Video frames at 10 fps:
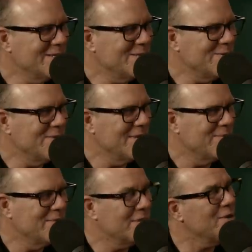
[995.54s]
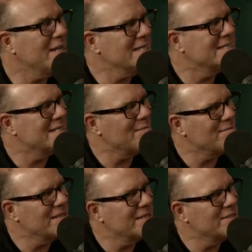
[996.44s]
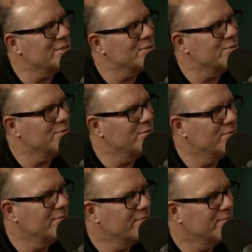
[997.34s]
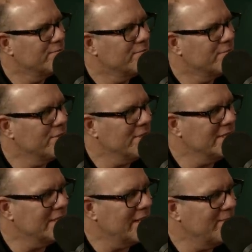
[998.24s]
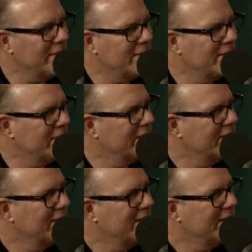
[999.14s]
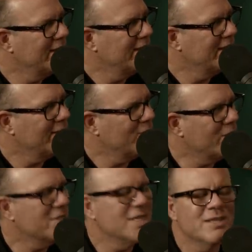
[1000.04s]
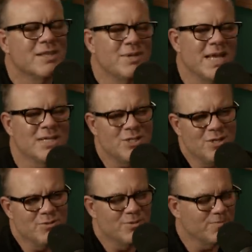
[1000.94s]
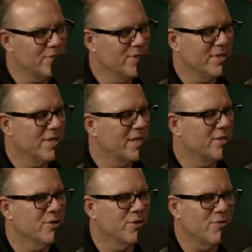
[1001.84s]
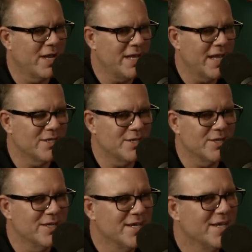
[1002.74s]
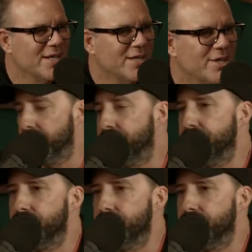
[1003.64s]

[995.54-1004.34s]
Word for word: so weird but there is something to there is i mean well, let me ask you. you. You're a great actor. Thank you. You're